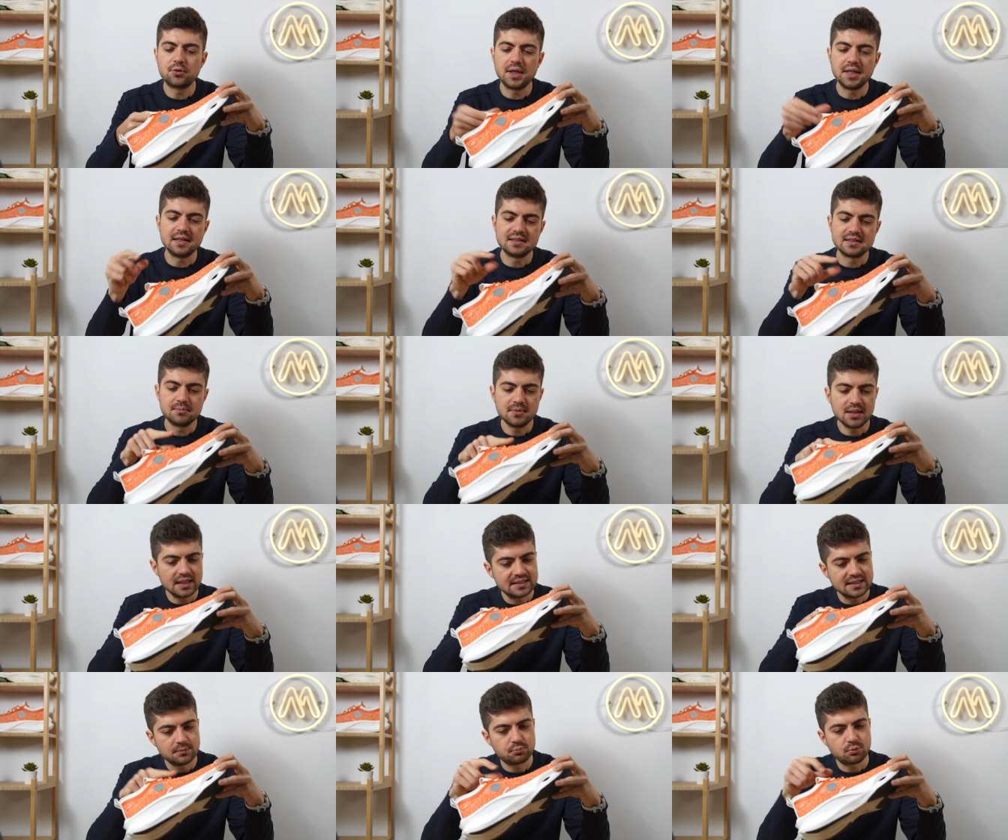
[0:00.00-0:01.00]
creating some
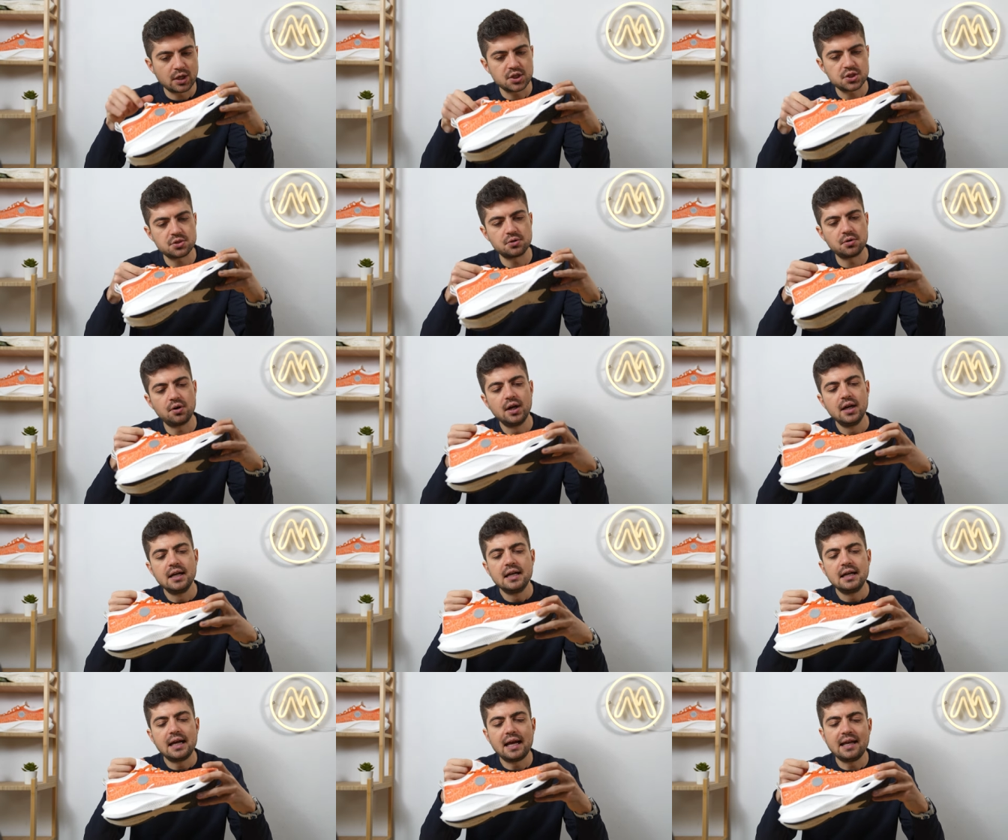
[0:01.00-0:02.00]
lacing pressure,
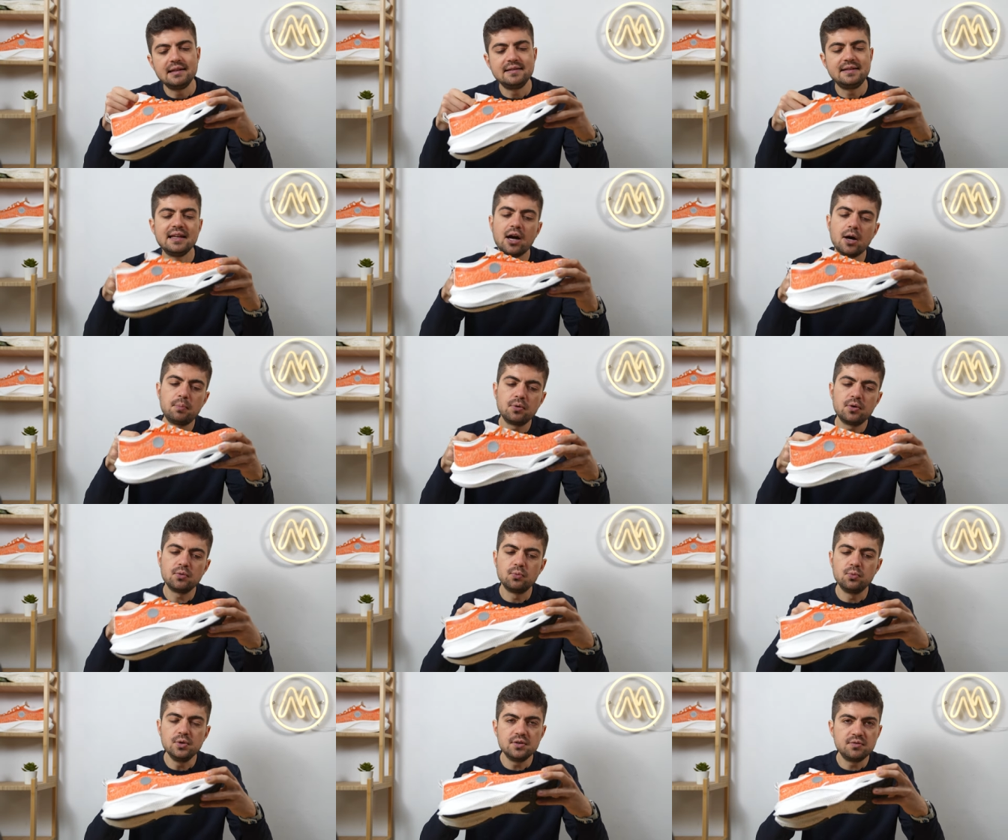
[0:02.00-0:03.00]
and the upper
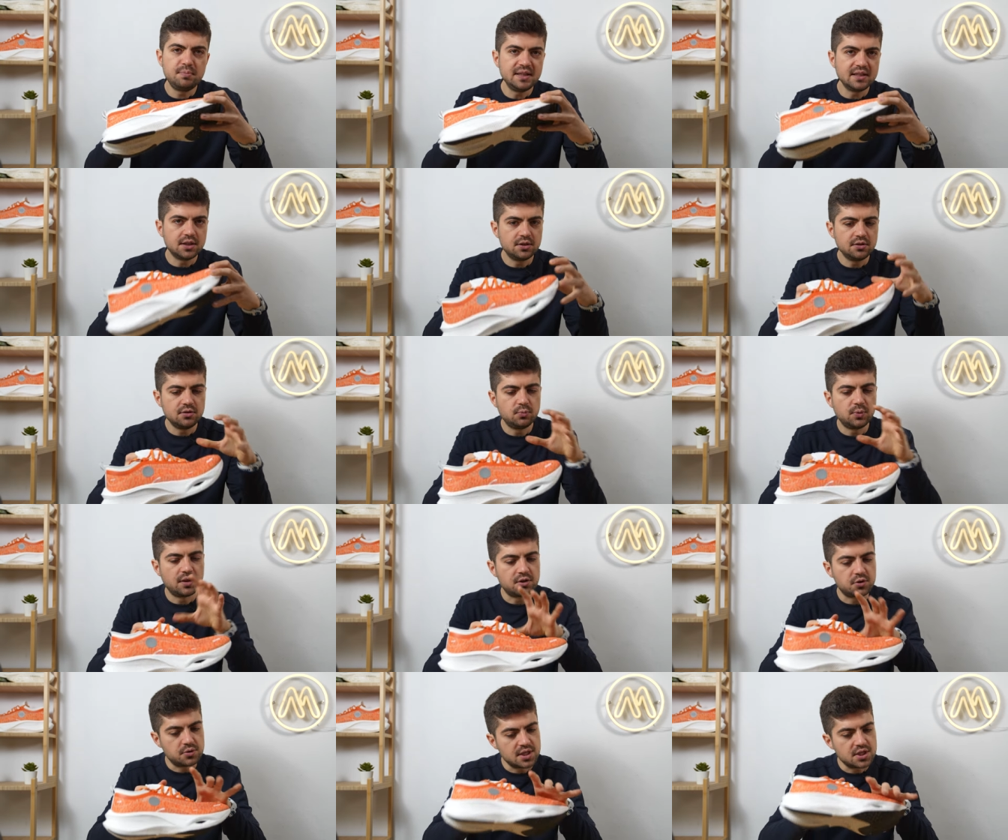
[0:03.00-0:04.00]
would have been good with
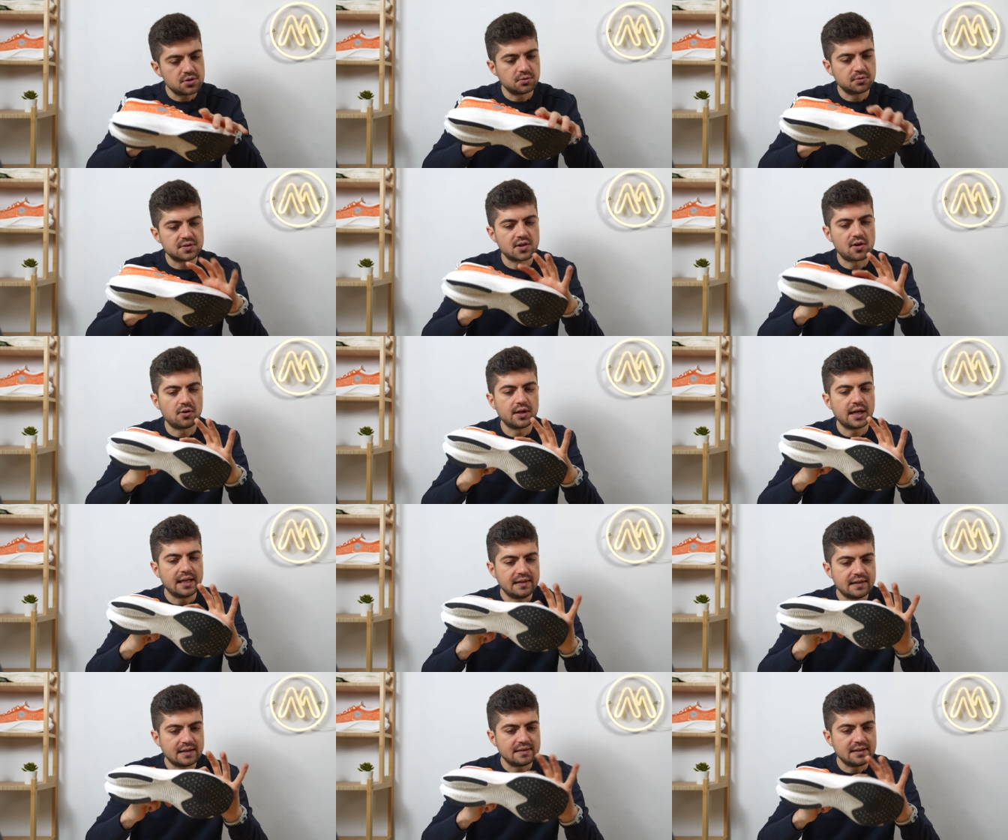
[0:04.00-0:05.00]
the traditional tongue
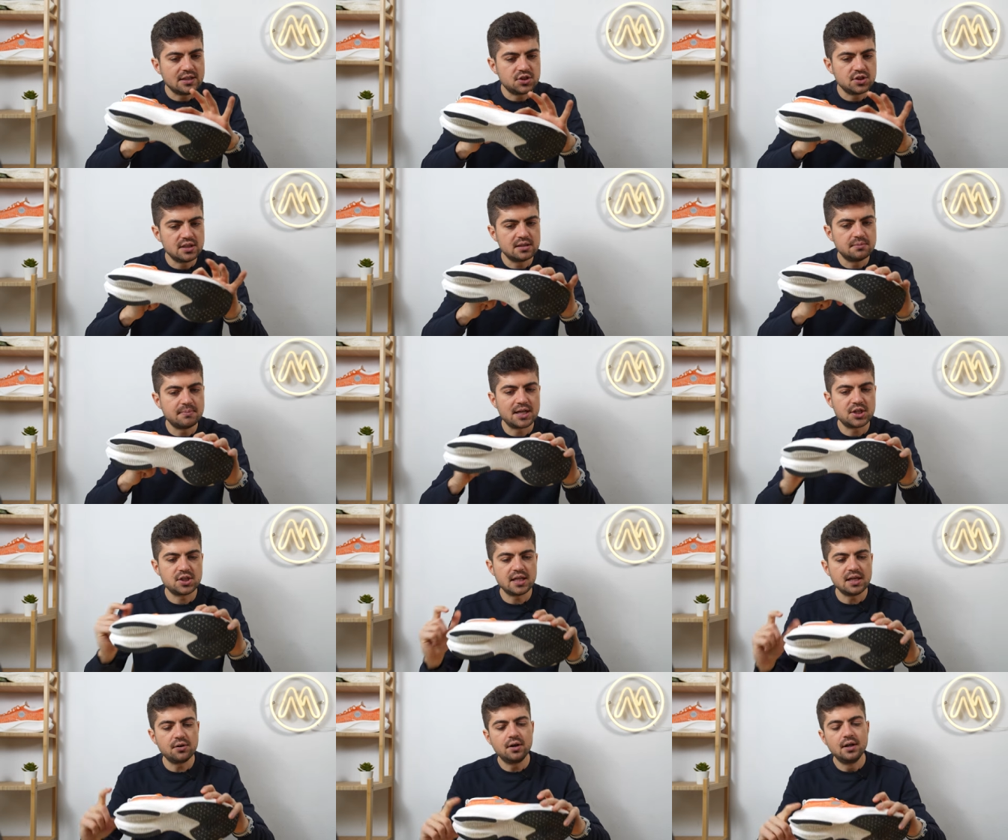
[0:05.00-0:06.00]
and that engineered mesh
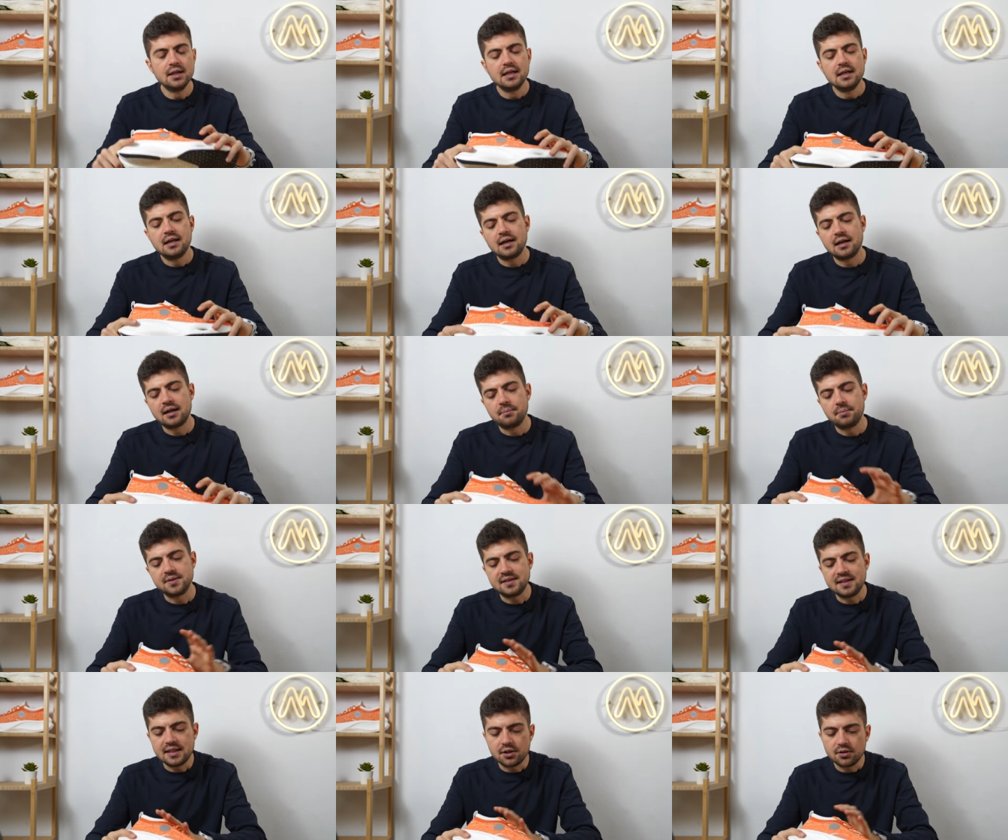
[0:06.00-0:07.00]
here, uh, but
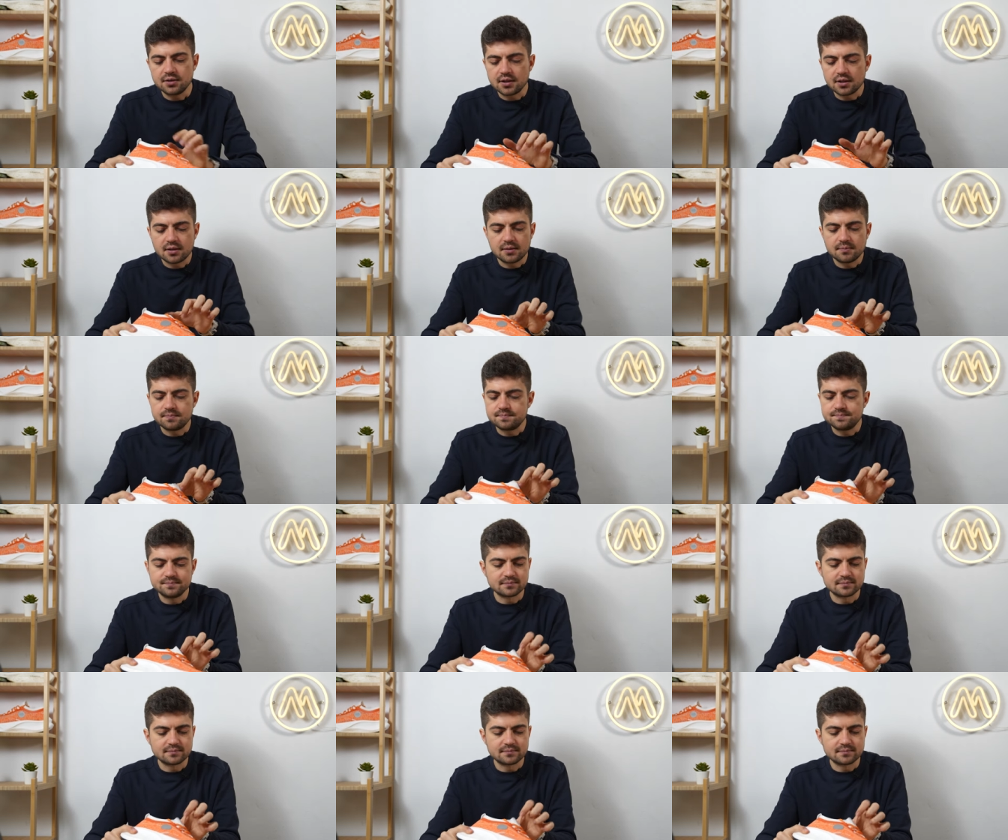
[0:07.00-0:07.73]
here the,